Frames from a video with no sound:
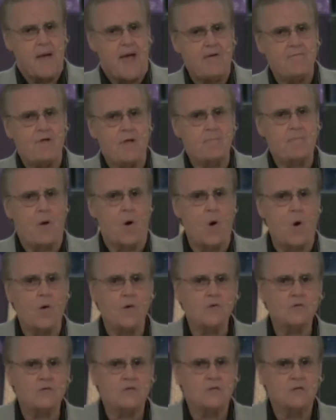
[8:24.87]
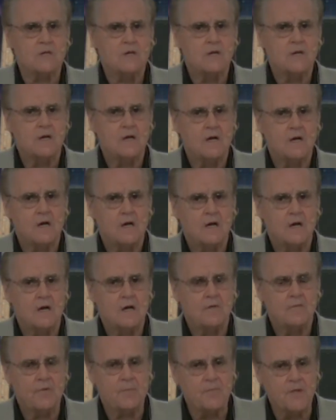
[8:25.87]
bad report
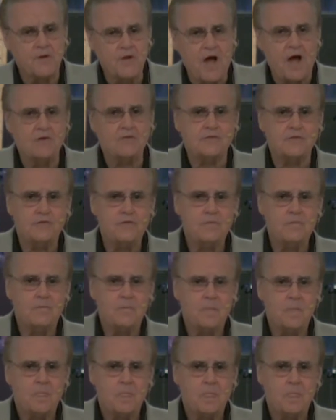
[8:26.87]
from the doctor?